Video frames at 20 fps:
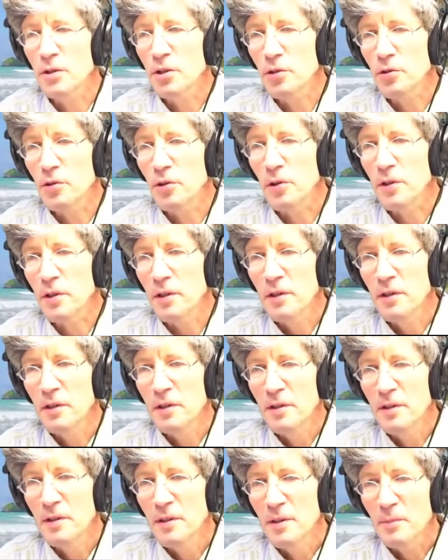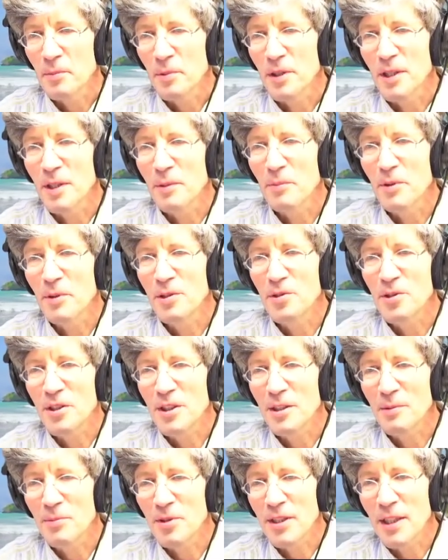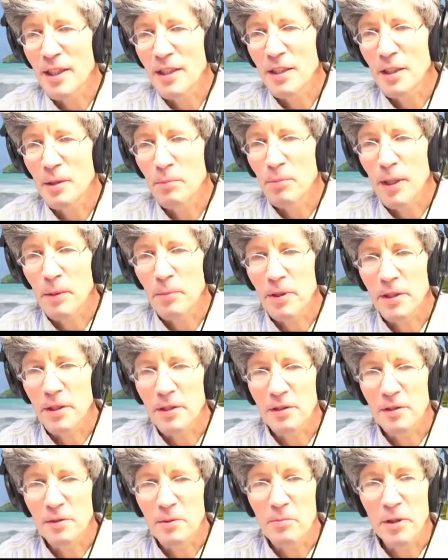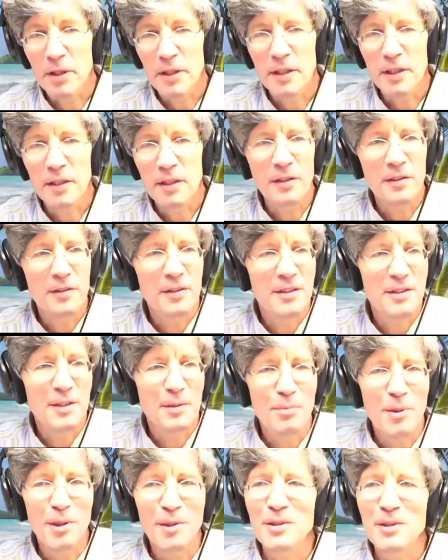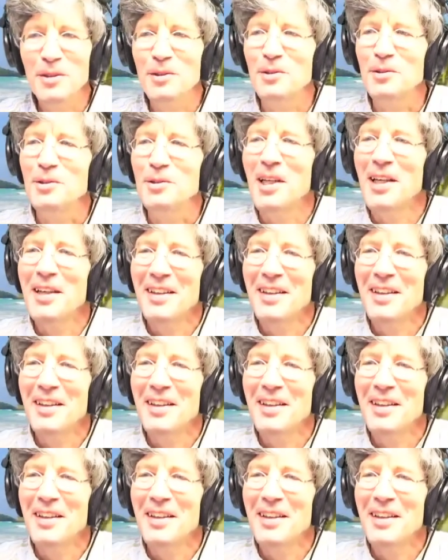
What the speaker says: short. But then when you see them standing in public, you, oh my God, these are monsters.